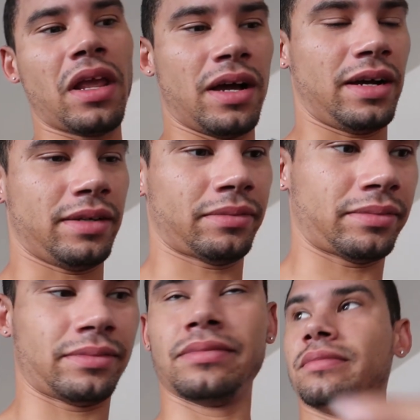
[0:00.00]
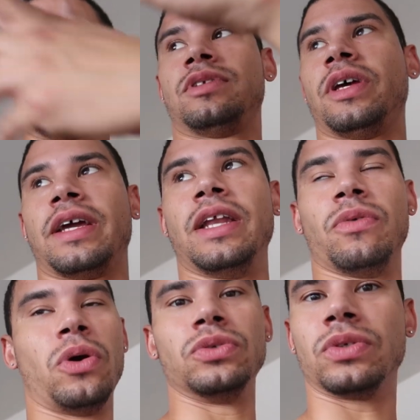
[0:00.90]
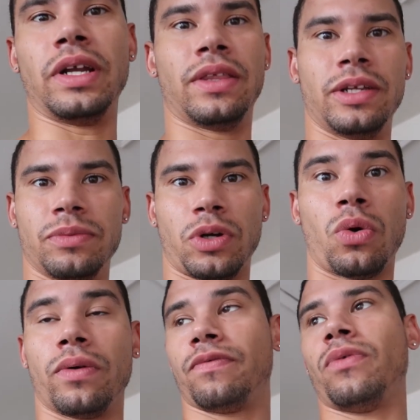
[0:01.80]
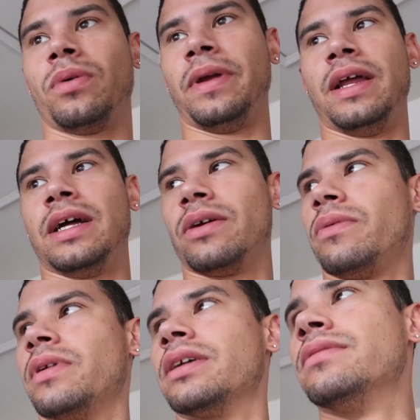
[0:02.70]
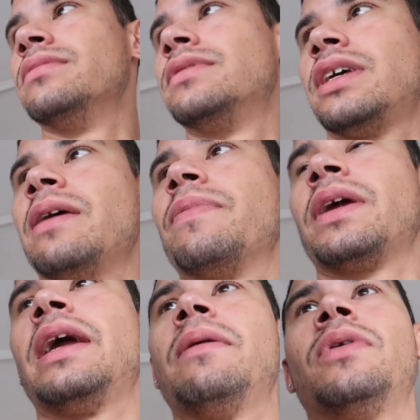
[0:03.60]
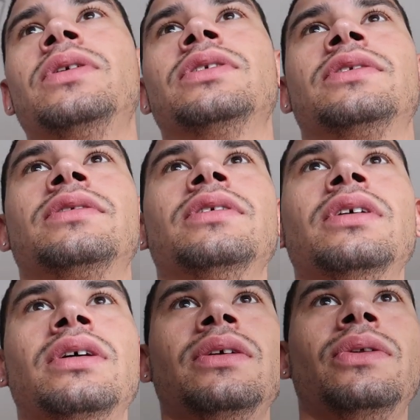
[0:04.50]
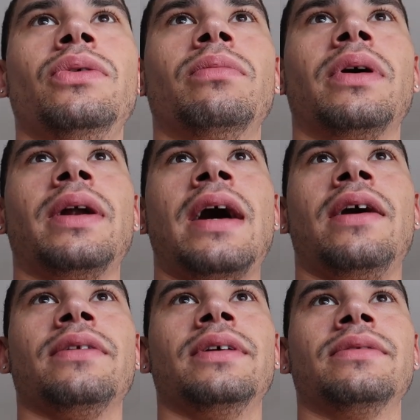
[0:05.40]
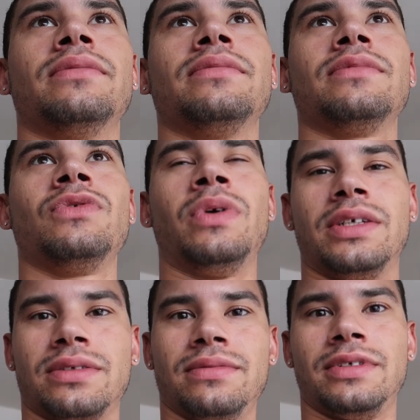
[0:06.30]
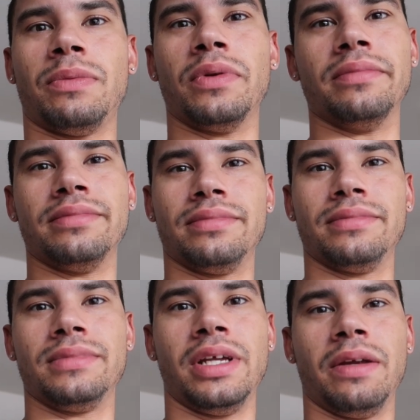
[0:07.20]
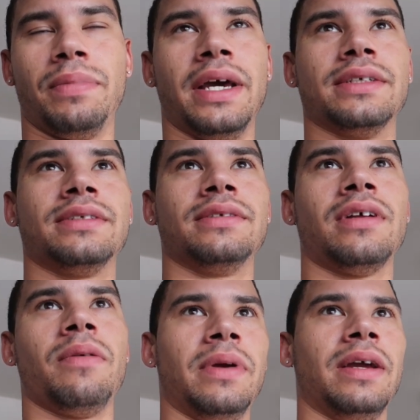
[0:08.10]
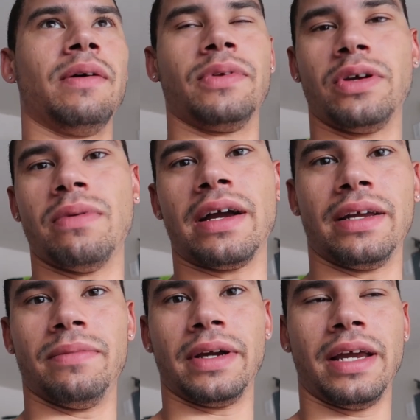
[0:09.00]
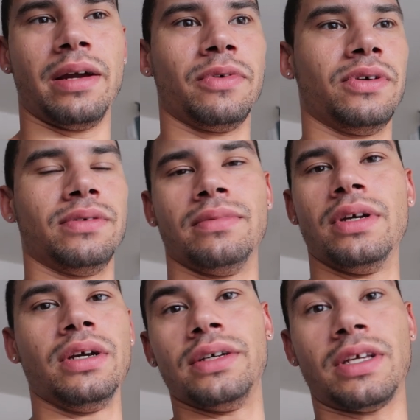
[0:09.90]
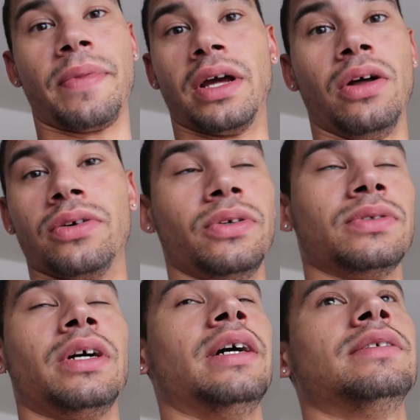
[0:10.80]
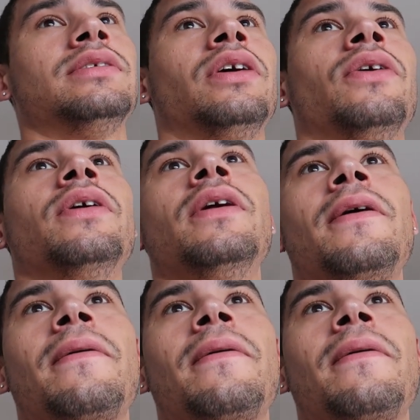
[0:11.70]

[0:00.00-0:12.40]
to like any roads or anything to record for me, and I don't want to set up the camera and just do a burnout and then risk someone getting pissed and not being able to go back and get my camera or something along those lines. So